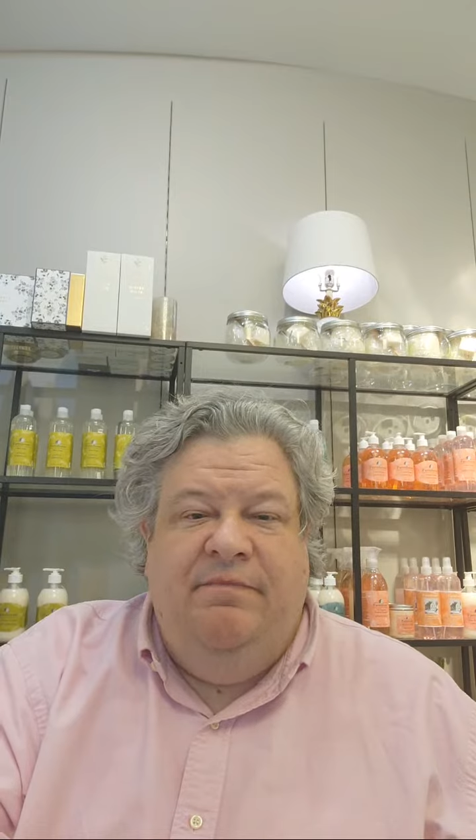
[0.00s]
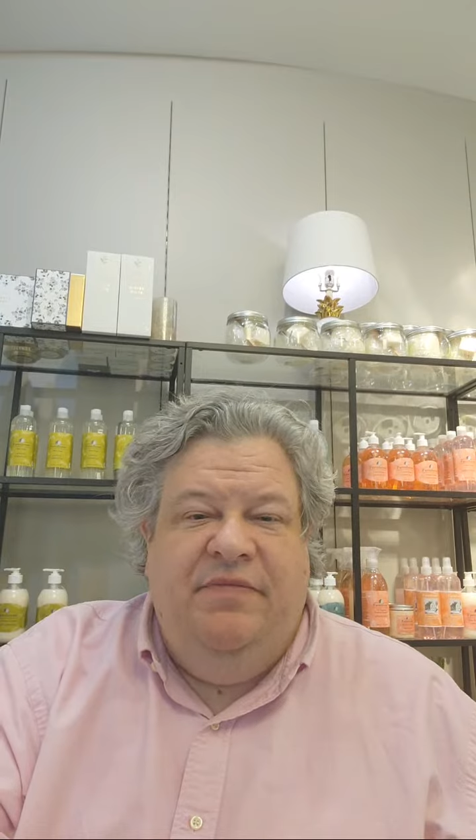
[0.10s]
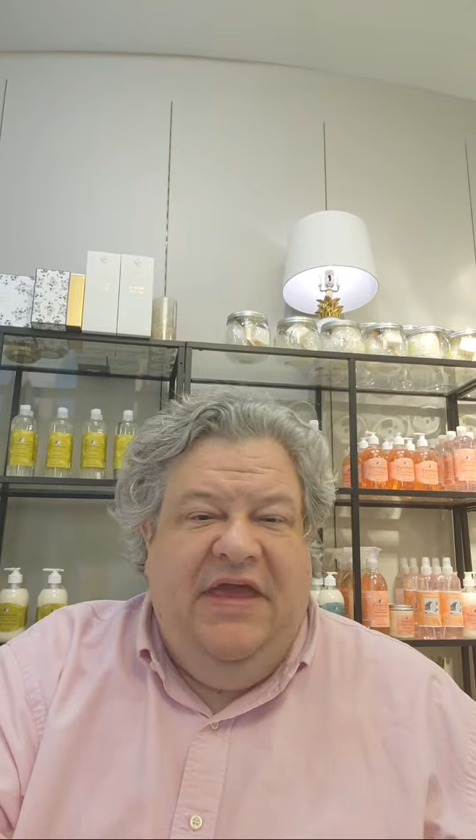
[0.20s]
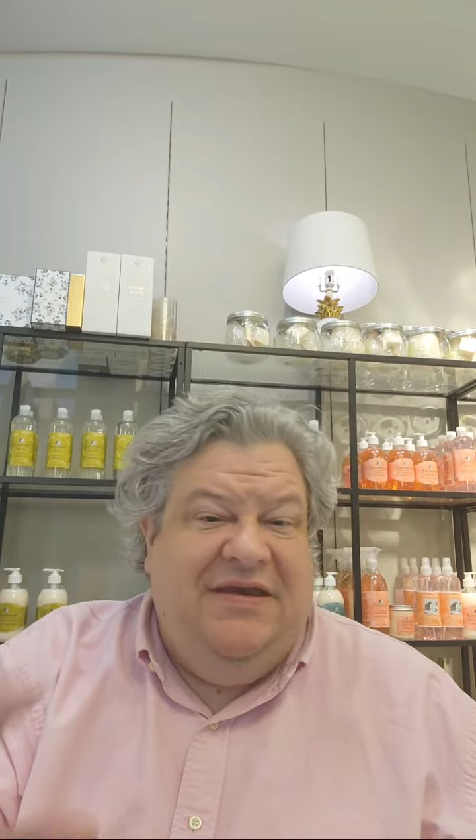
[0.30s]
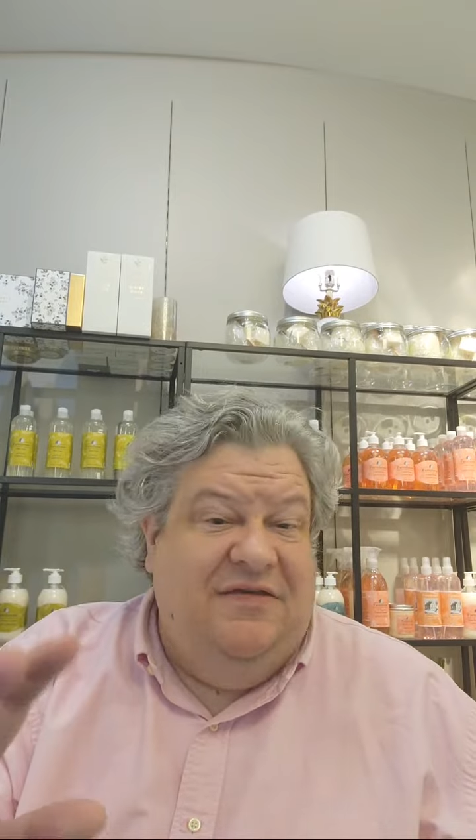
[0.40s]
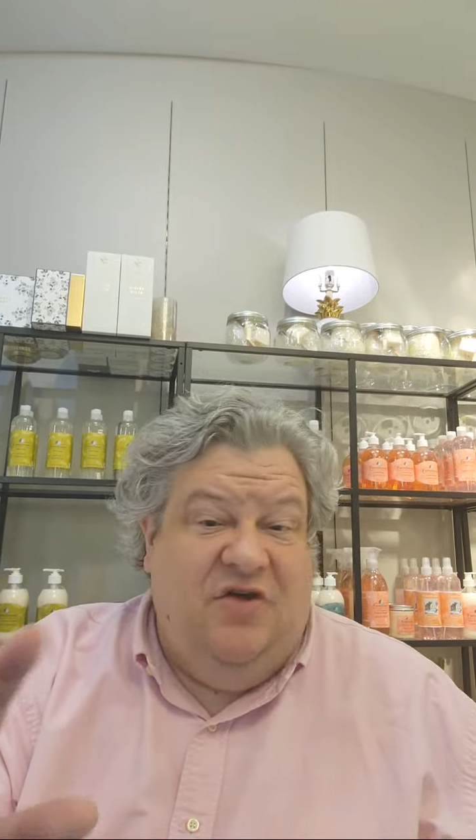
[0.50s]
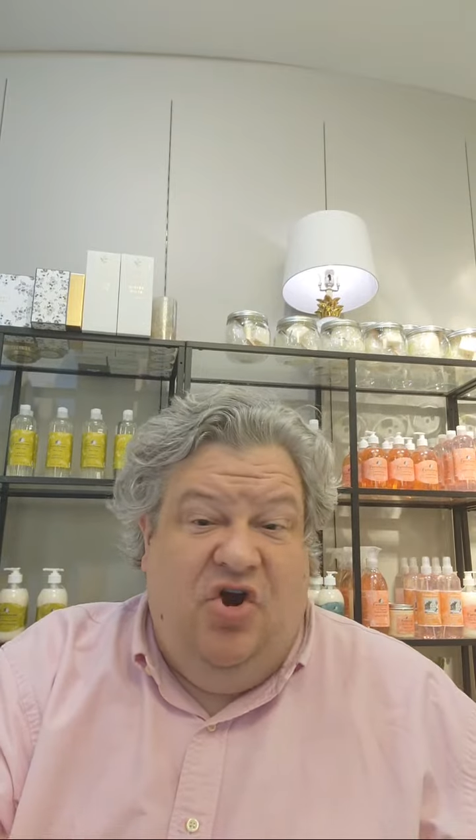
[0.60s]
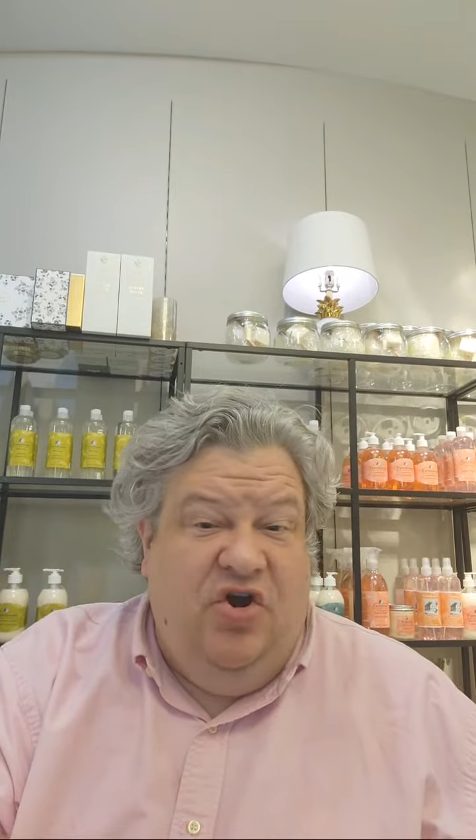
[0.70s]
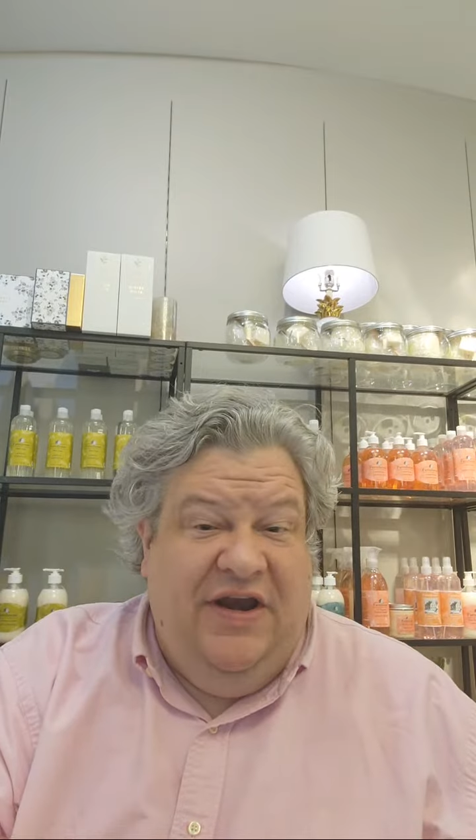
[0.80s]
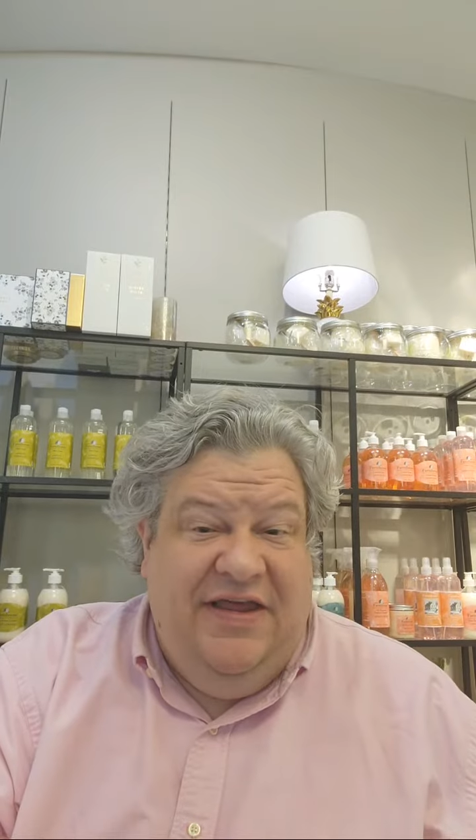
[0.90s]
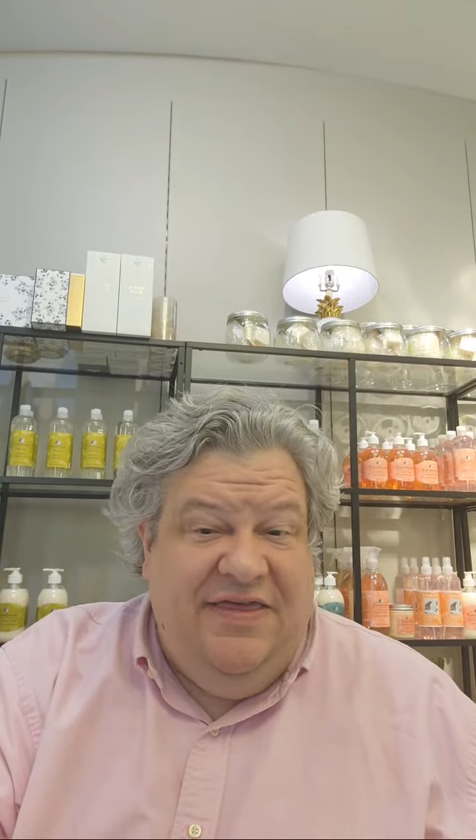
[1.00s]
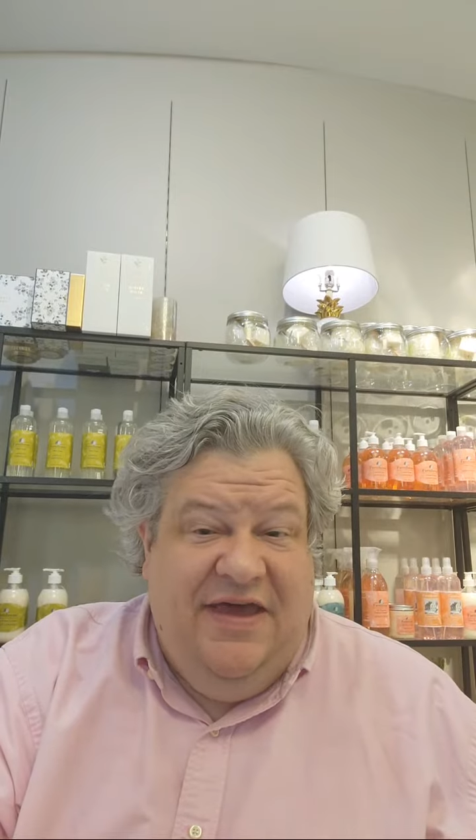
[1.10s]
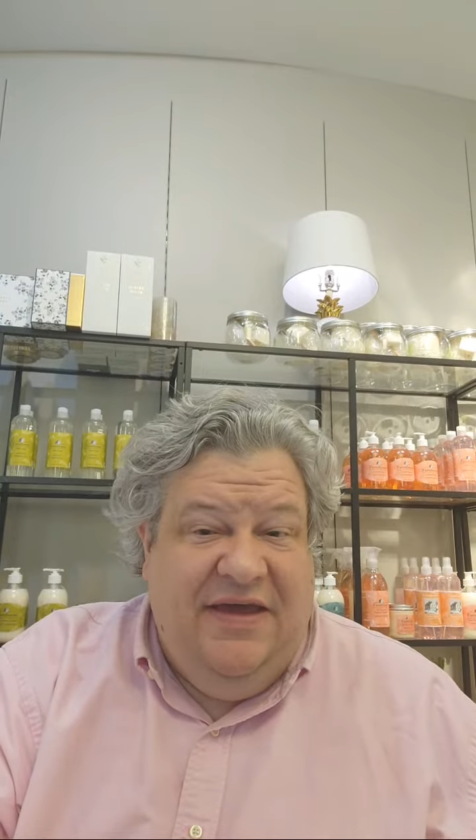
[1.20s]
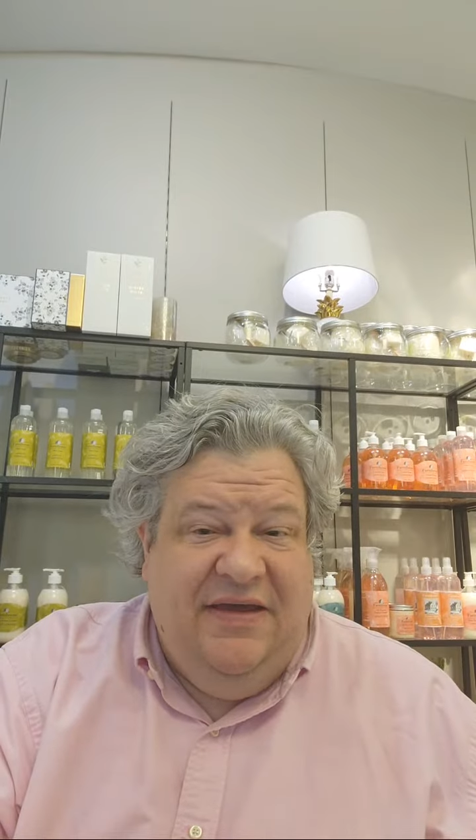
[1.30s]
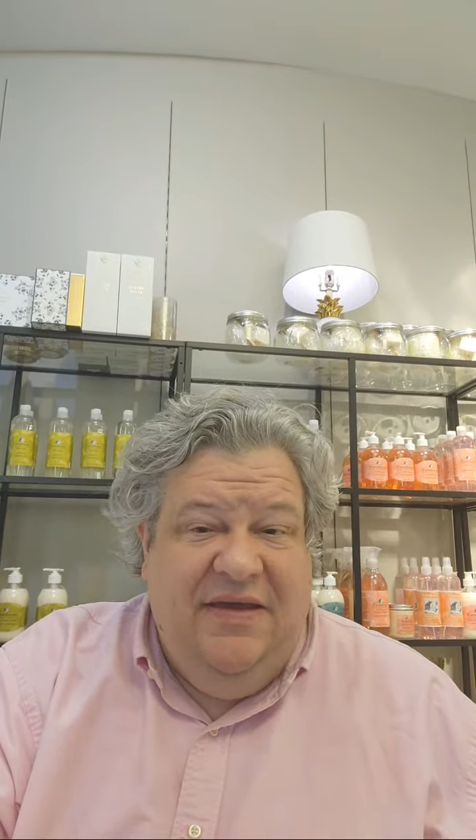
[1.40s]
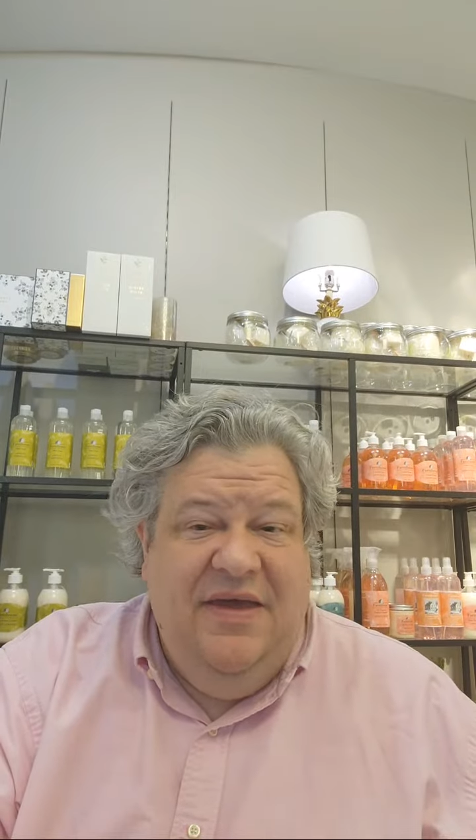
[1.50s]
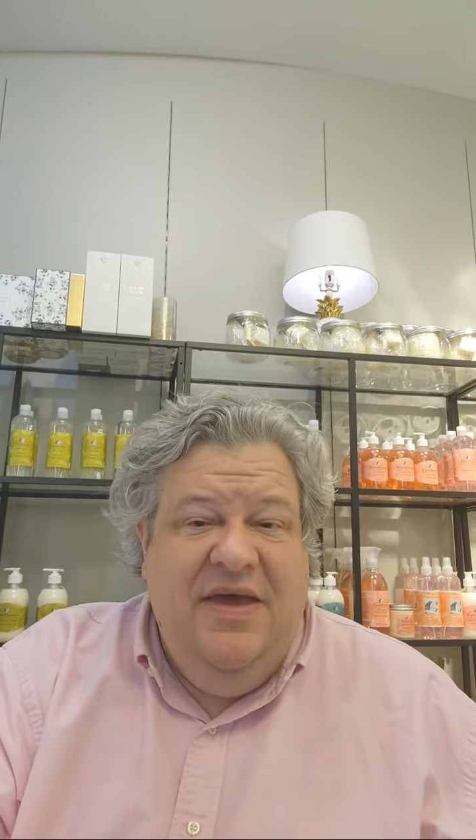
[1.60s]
It doesn't hurt anything.